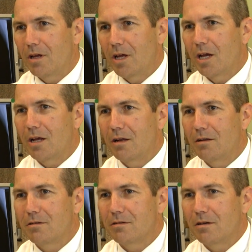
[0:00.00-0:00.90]

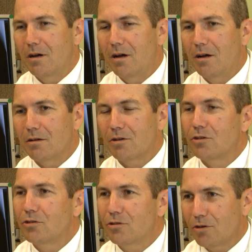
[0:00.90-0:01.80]
and uh,
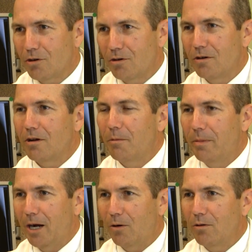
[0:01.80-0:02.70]
concerned
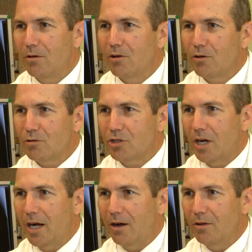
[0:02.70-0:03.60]
about your
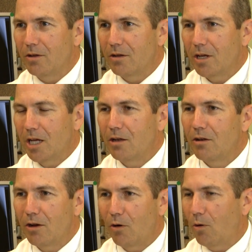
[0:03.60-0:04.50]
child
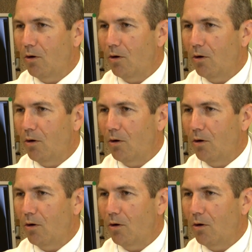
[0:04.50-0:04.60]
and